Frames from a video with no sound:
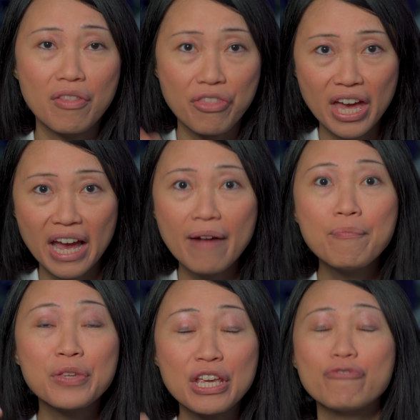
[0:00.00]
there
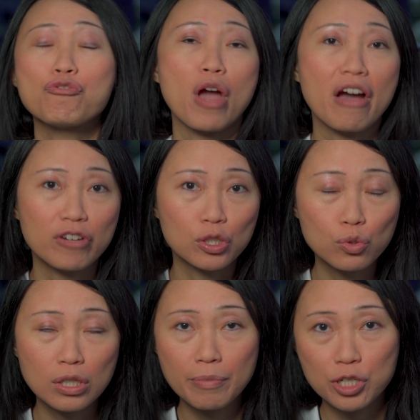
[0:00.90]
if you have a
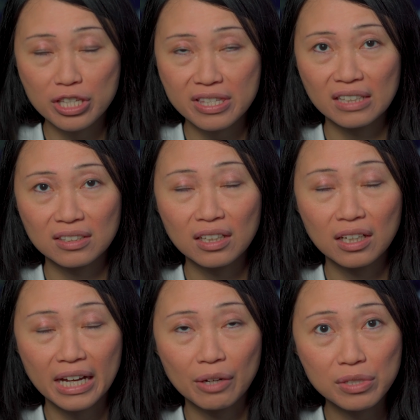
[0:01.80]
Google Merchant Center
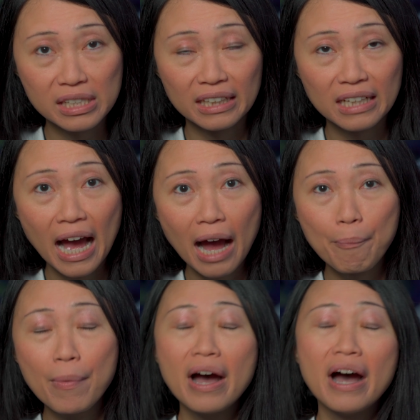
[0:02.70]
account set up.